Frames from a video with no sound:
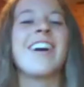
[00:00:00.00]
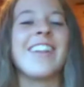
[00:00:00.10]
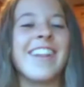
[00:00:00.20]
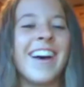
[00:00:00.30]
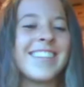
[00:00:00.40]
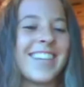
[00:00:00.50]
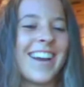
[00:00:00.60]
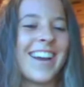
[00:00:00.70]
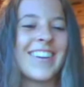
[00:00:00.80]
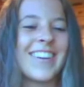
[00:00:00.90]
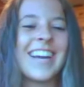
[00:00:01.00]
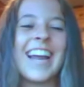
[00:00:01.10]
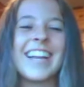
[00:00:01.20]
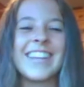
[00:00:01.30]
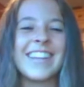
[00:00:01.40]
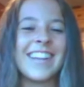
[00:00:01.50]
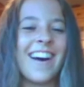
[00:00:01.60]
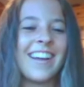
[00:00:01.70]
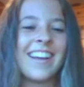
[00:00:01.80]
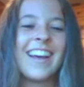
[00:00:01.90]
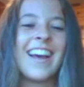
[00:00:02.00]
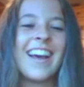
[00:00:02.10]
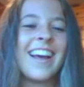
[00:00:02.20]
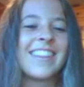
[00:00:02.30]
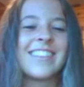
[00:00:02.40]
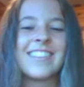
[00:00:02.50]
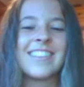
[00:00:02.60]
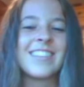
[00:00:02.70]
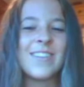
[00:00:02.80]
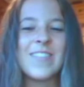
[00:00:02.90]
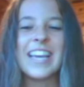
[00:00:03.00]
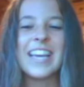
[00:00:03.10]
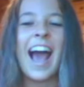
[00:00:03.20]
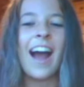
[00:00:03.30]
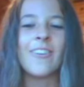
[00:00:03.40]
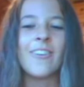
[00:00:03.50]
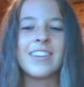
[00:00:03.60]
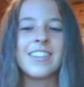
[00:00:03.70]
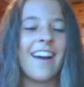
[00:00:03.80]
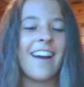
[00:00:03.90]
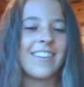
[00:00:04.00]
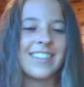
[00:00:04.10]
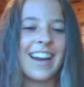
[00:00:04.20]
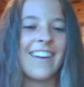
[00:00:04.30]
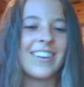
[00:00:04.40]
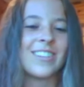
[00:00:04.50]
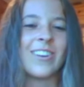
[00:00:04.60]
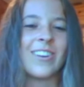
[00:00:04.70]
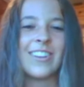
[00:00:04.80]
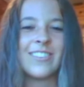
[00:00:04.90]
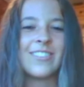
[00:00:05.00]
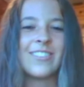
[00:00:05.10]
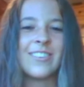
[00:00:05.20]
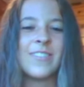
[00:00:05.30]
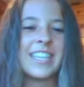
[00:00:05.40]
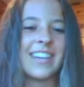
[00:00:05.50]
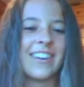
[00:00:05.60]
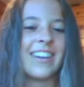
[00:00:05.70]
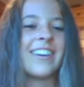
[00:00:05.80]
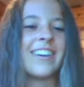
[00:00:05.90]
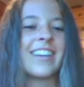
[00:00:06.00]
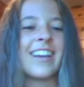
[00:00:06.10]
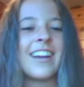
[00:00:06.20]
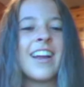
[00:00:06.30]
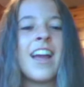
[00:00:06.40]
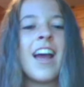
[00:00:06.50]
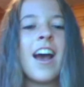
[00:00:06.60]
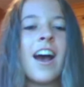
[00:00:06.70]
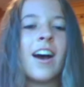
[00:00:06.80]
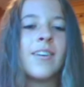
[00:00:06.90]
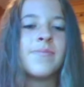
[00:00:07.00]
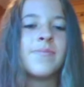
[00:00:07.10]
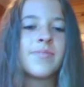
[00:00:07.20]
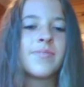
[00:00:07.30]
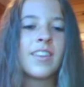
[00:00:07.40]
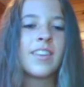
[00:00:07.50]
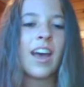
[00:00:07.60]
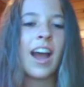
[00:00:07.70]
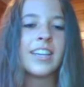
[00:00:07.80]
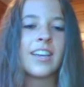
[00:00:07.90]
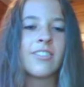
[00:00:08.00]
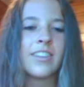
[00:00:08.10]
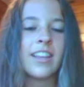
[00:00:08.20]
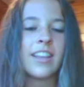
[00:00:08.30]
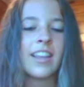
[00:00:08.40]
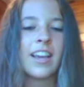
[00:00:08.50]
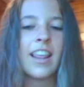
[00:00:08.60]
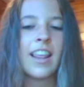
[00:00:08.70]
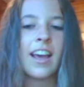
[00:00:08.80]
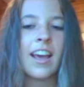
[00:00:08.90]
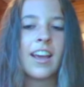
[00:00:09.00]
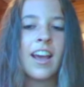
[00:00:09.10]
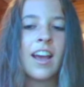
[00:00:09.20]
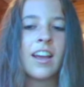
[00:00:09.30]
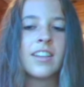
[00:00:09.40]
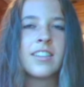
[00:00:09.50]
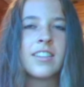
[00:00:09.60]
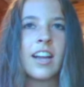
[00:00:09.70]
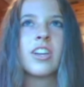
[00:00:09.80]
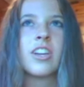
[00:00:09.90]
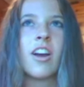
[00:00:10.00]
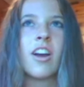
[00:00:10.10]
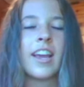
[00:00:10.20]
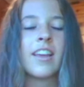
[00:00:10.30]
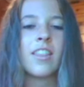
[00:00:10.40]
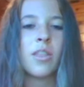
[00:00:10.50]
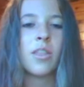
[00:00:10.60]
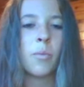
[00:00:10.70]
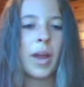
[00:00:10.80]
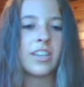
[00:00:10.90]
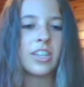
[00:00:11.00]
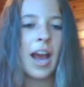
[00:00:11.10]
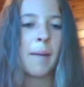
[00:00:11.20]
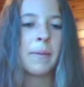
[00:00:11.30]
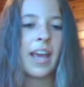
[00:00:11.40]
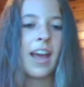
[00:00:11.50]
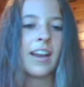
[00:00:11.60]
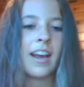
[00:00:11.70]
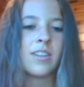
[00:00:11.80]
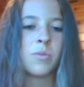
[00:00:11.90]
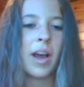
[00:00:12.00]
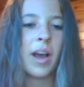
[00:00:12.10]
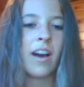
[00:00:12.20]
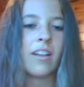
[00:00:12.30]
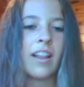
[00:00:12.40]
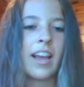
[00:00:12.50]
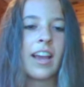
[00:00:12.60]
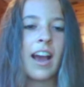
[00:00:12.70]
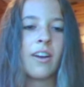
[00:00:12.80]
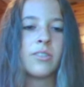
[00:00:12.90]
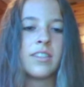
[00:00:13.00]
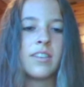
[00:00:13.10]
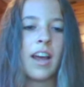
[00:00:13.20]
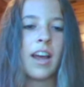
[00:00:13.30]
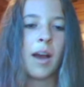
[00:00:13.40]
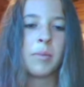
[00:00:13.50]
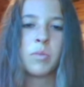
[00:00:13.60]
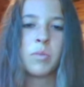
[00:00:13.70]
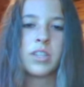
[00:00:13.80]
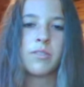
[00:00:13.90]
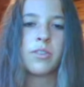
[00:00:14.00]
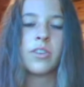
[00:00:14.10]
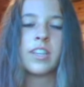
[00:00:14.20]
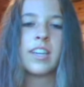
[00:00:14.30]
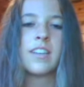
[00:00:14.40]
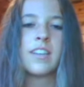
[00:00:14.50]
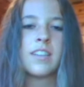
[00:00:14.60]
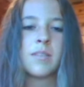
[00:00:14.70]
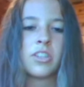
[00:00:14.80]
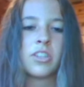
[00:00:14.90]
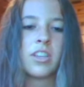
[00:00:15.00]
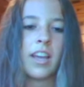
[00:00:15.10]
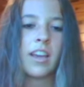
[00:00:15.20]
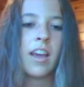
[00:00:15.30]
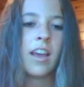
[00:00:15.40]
a lot to cover and a lot. This could be hours and hours and hours worth of material here. I definitely think that touching on like the wage gap again as well, like how much more difficult it is, especially like